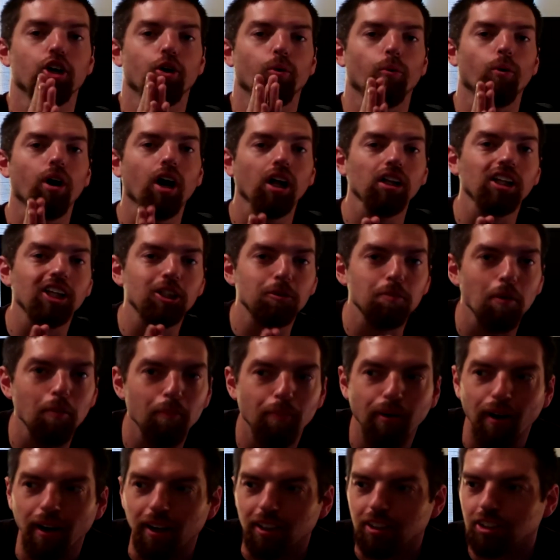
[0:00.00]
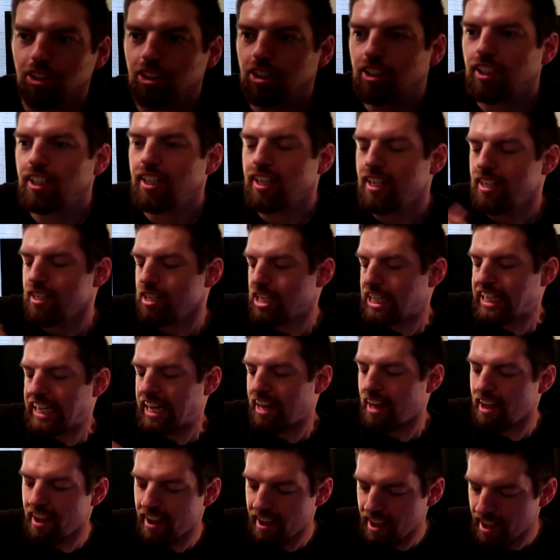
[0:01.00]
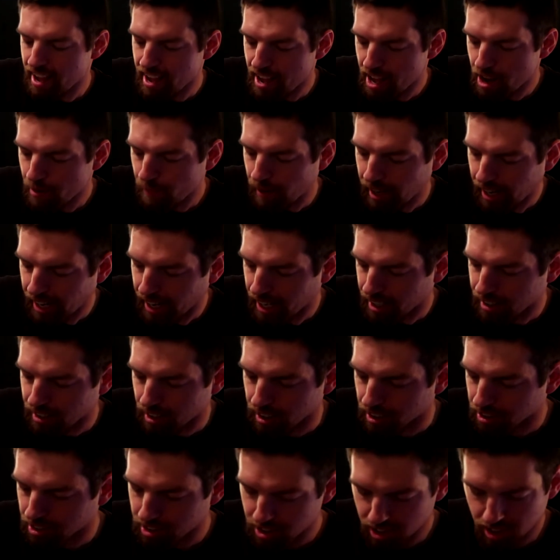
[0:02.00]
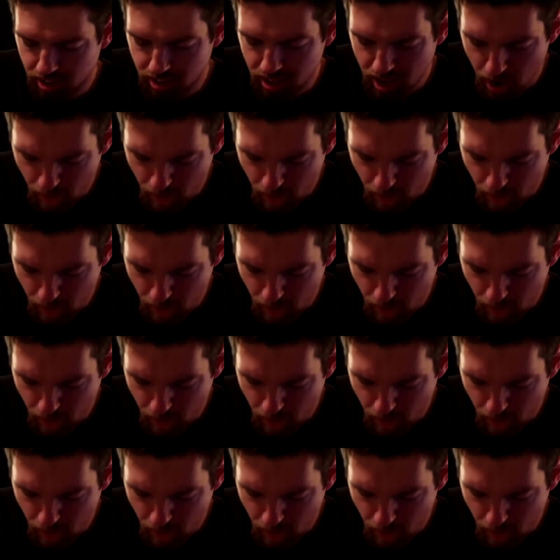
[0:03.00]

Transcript: wall has been punched, and my hand hurts.